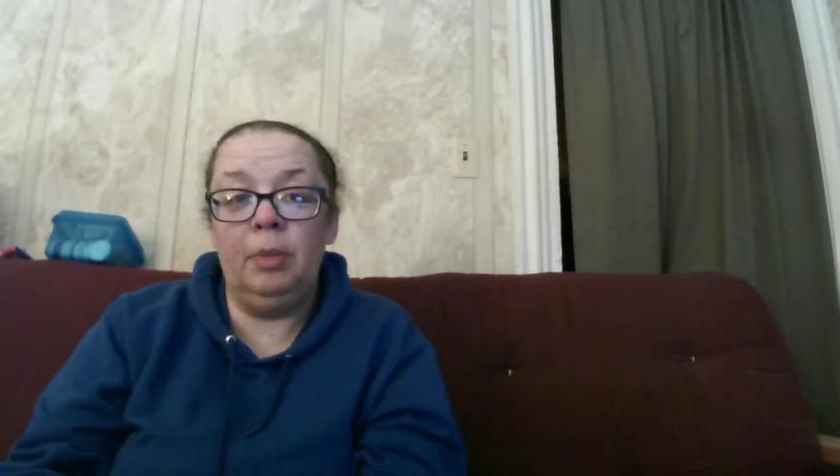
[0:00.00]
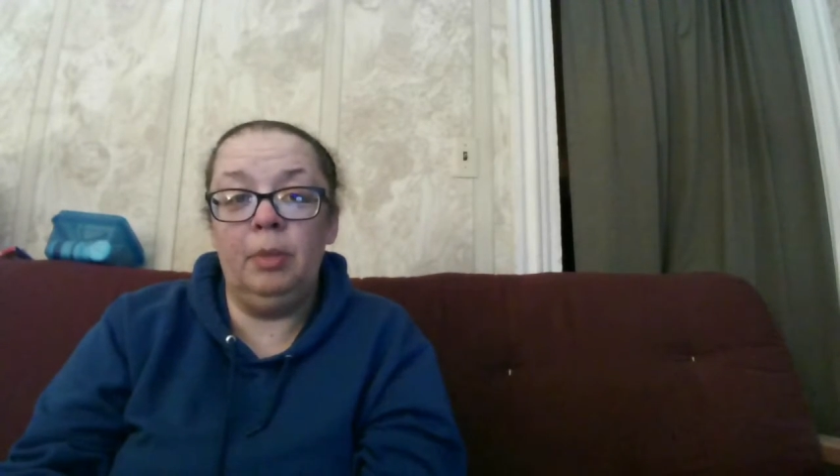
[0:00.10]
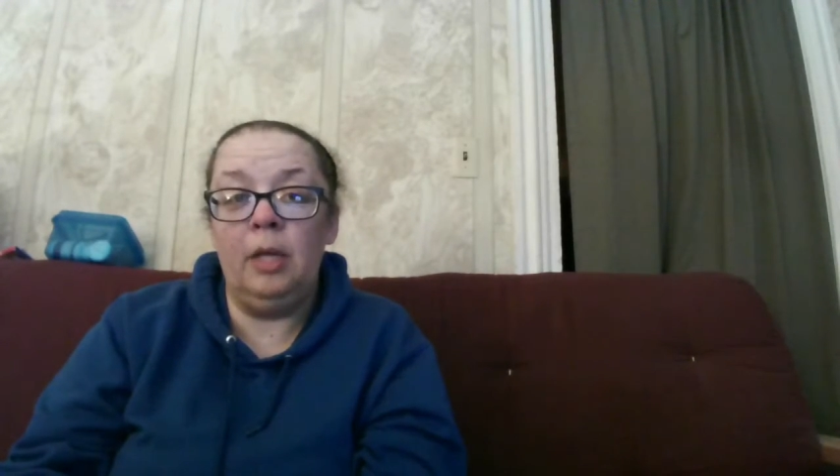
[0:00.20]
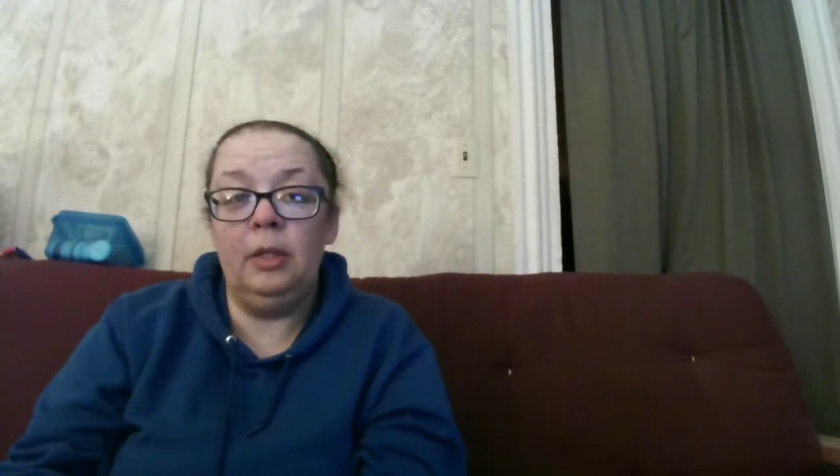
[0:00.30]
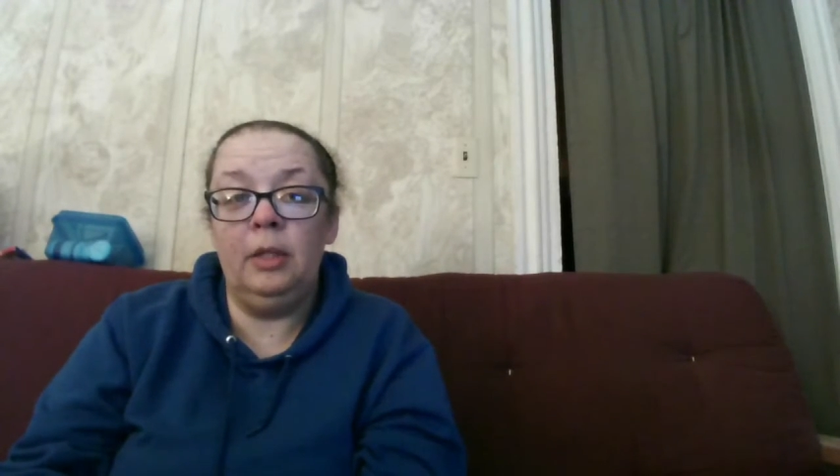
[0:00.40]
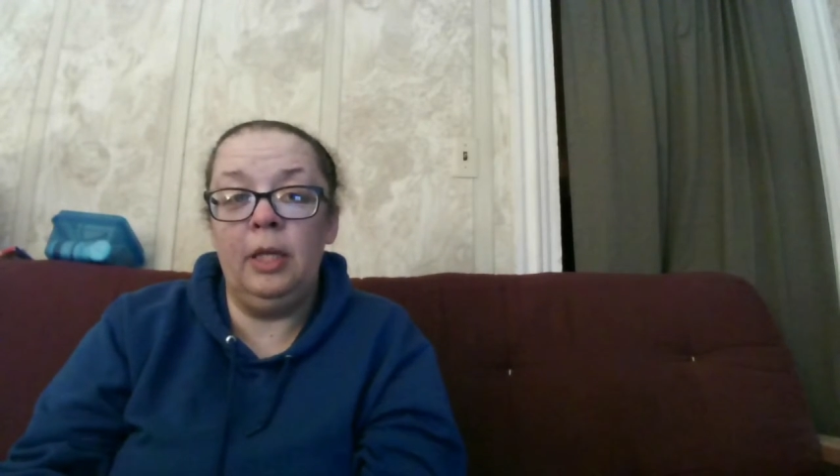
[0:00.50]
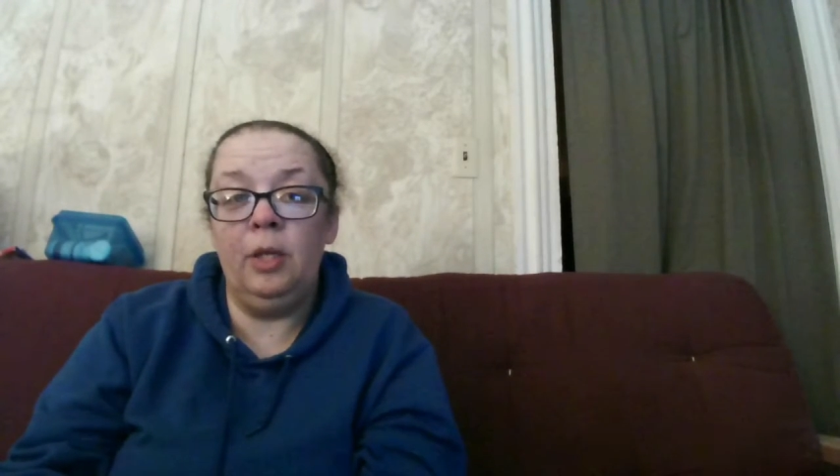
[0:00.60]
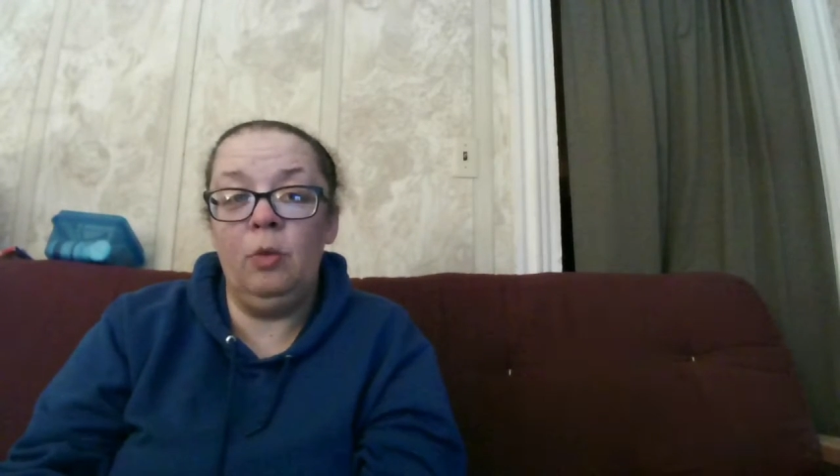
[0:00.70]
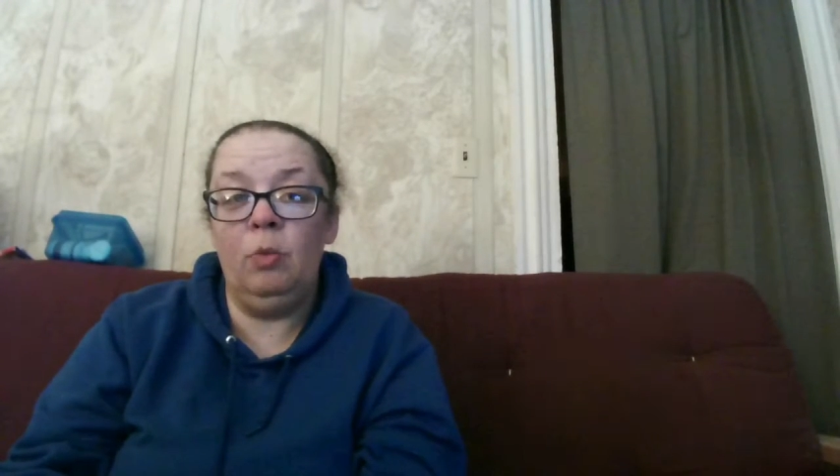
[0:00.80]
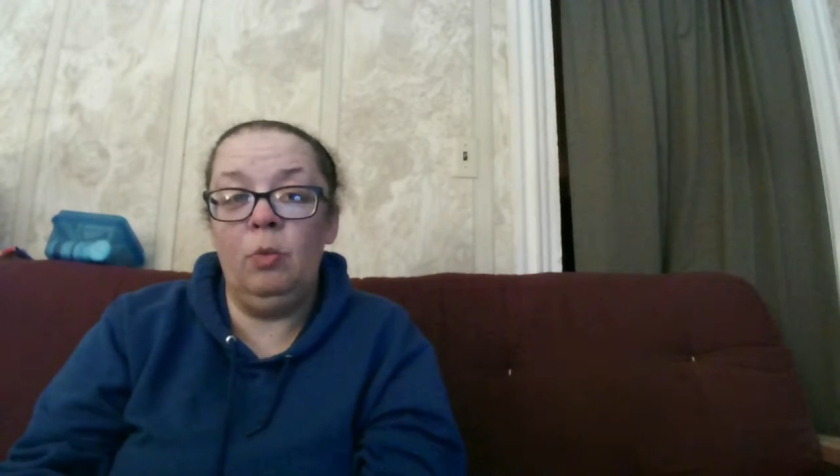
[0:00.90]
blood
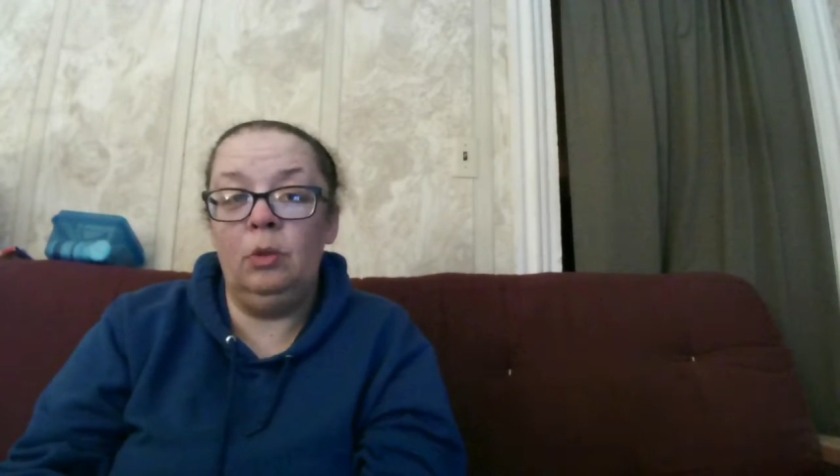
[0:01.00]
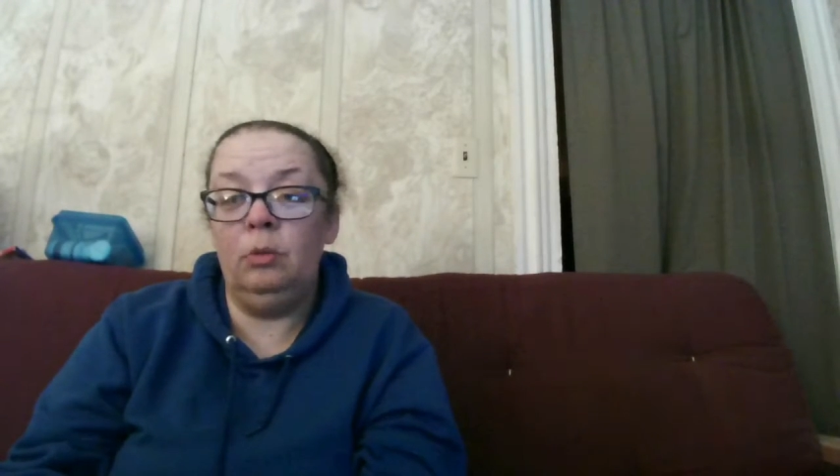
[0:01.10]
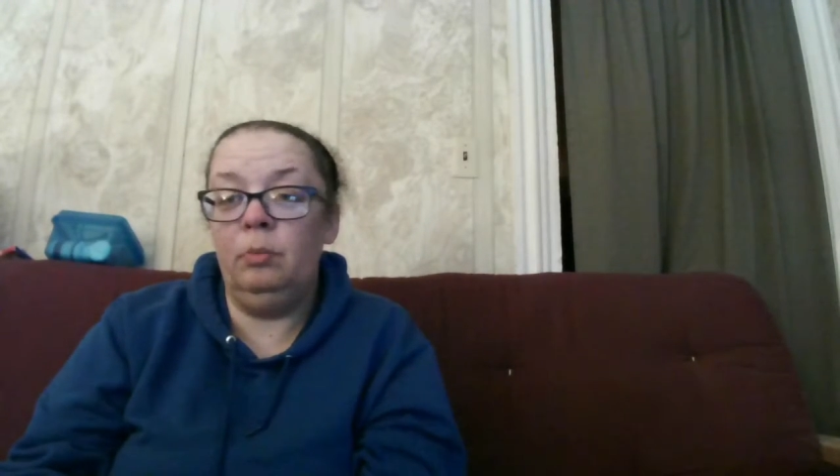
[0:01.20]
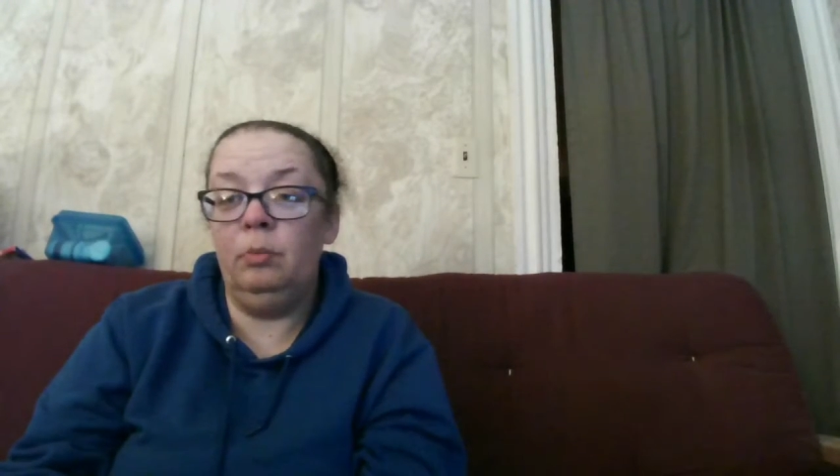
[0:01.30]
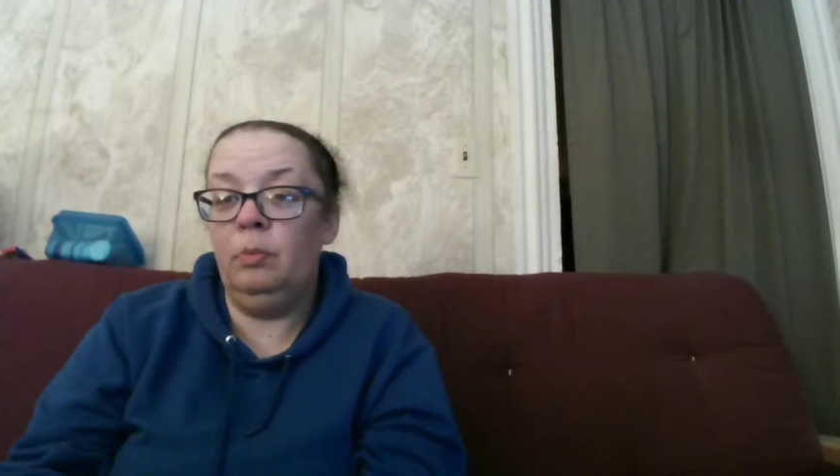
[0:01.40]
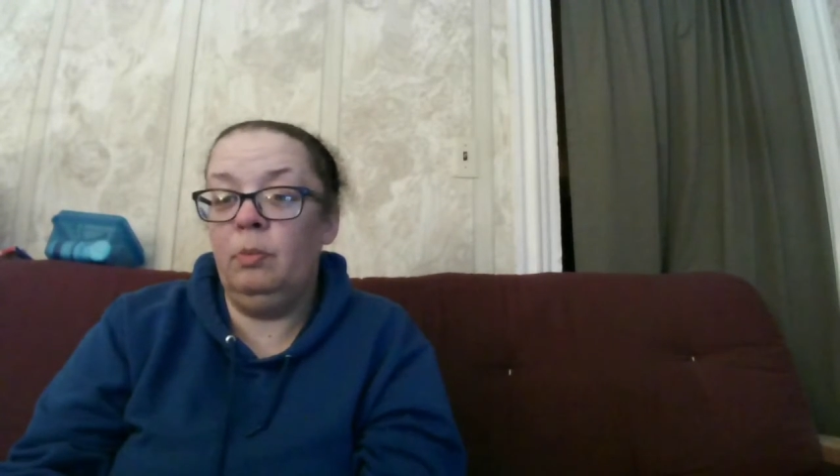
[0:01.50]
that you will